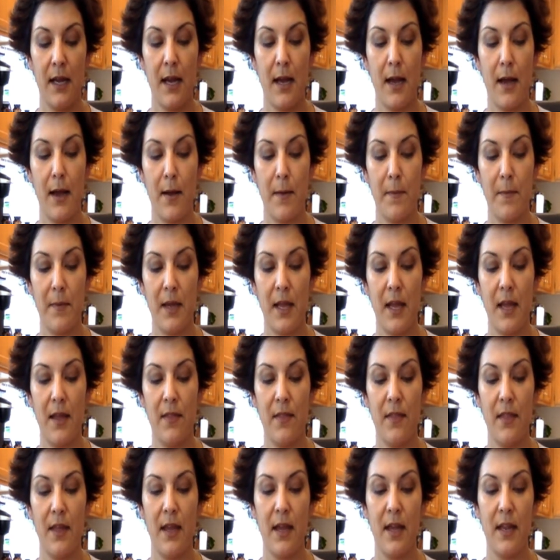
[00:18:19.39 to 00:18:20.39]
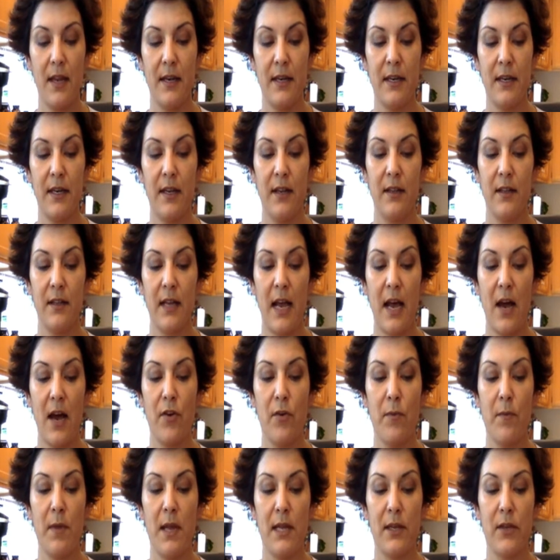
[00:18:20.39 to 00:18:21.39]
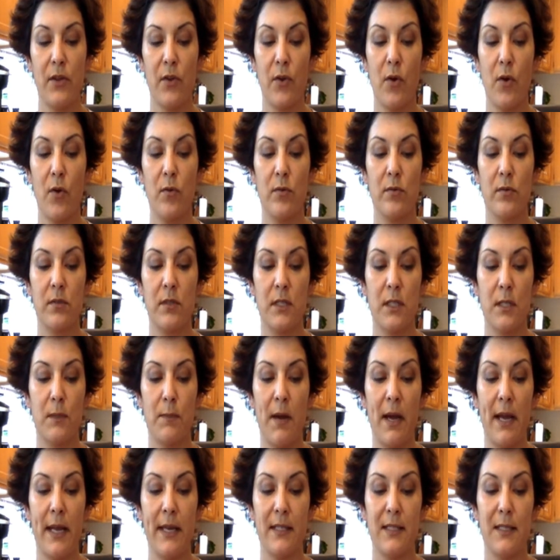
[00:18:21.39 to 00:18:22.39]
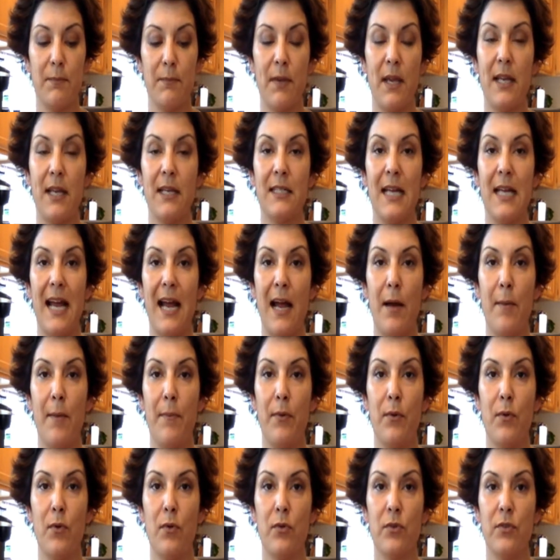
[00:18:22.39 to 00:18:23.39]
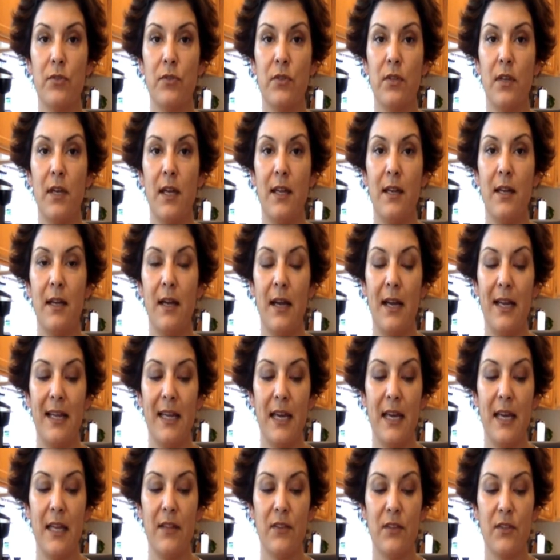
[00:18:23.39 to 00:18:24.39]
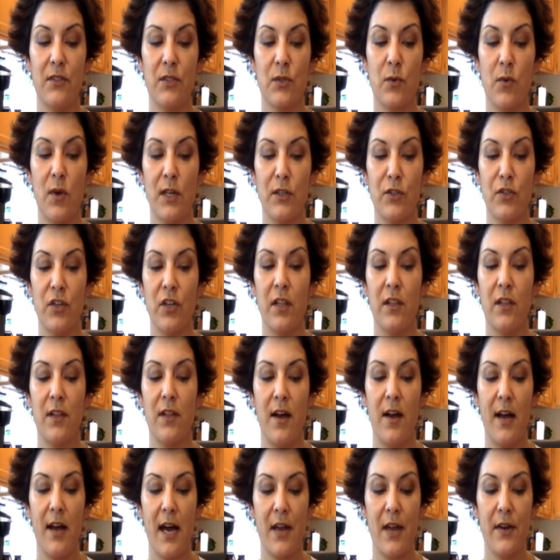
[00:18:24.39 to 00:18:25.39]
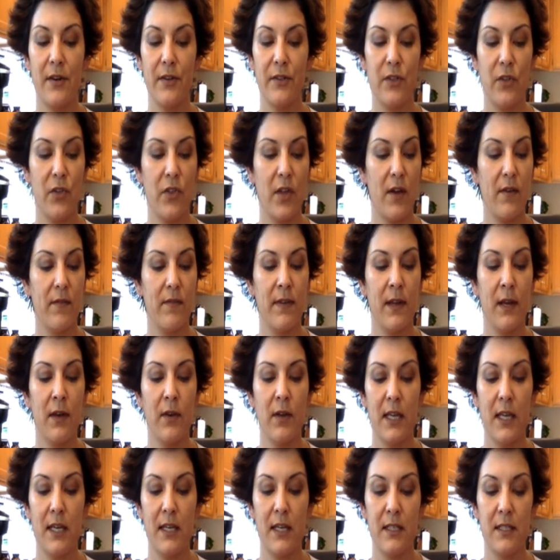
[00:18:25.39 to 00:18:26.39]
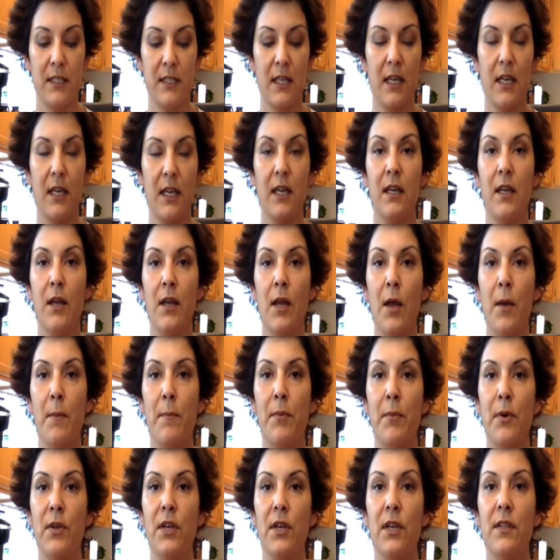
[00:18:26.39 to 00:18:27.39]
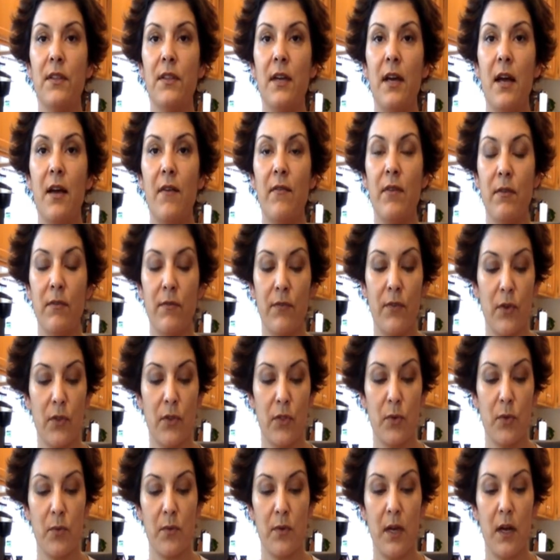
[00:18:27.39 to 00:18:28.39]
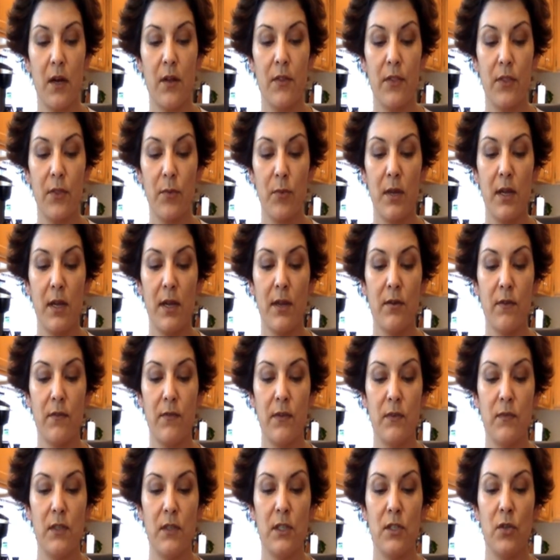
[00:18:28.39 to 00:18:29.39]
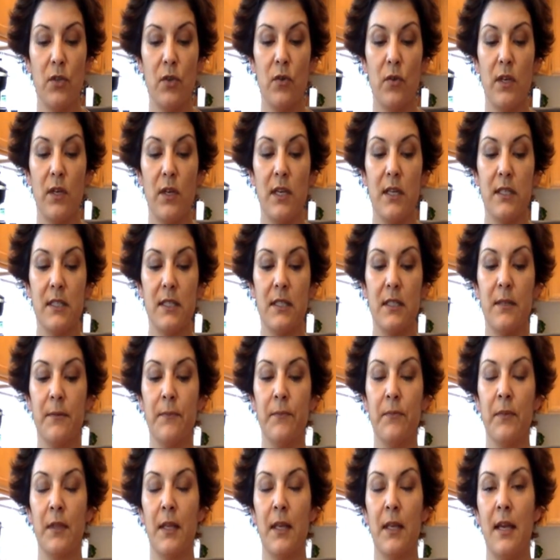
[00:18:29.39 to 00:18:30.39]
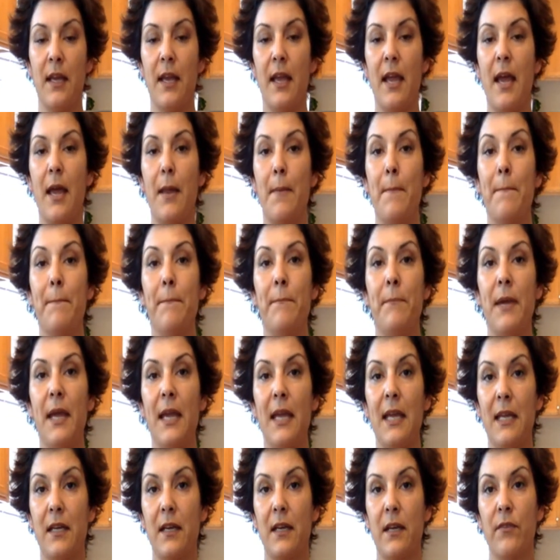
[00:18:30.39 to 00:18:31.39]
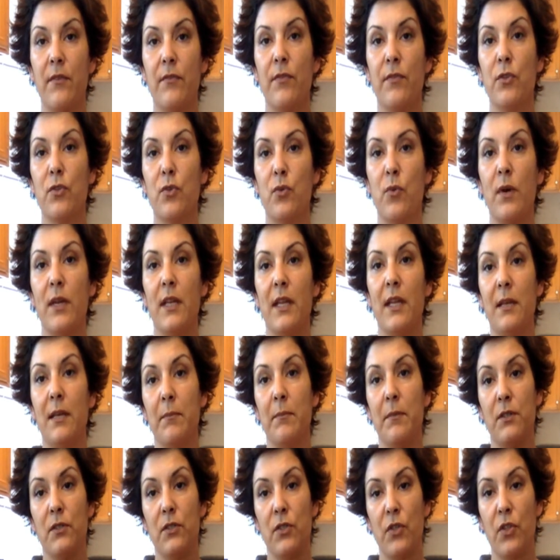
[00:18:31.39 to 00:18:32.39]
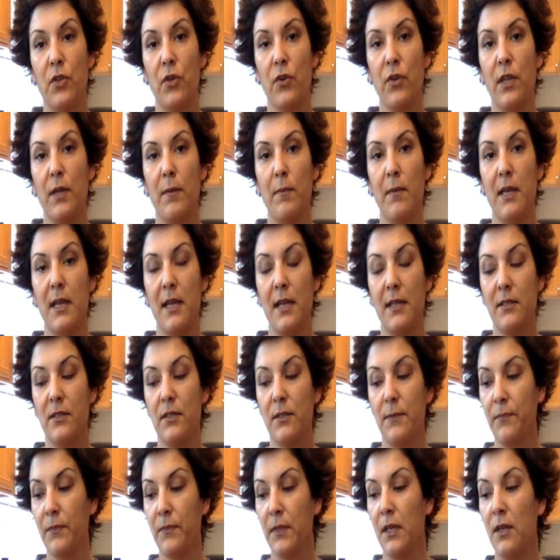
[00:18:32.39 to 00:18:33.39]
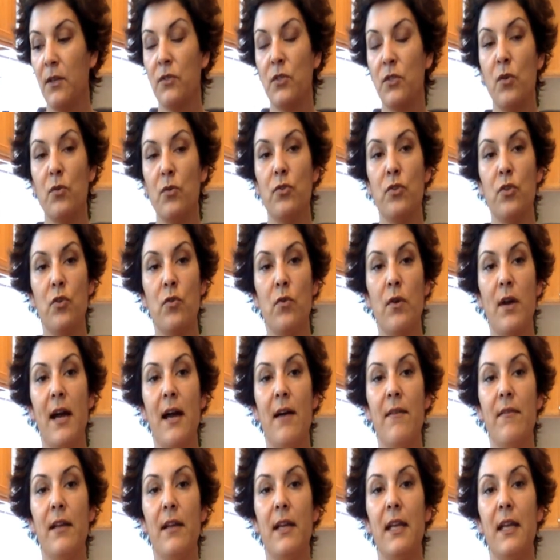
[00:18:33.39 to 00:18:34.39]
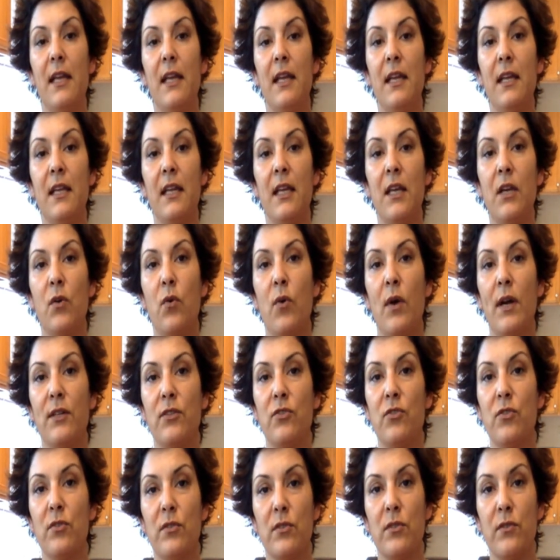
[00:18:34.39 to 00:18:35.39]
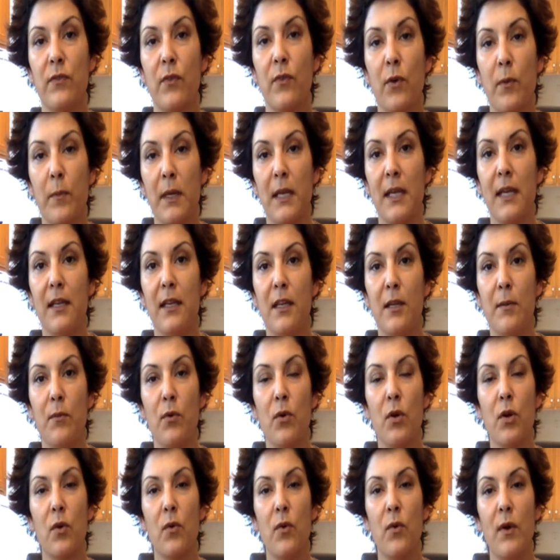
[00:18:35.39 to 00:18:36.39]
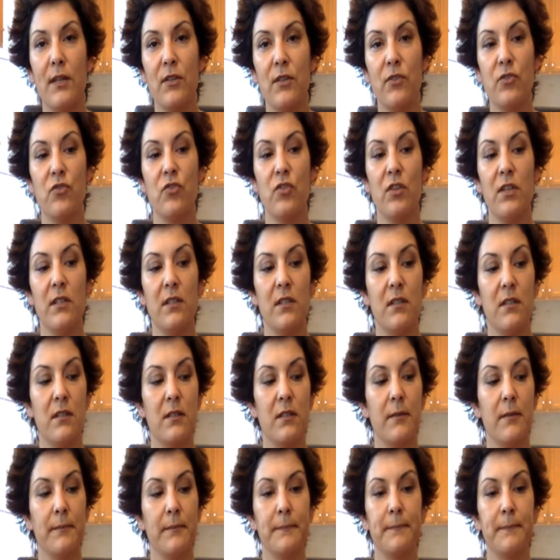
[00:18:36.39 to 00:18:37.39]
And then how to make your own spice-baked apples. And I get this question a lot, how to do that. Very easy. Put it in the oven for 350 degrees and bake for 20 to 30 minutes. So do you have any questions for me? Any more questions?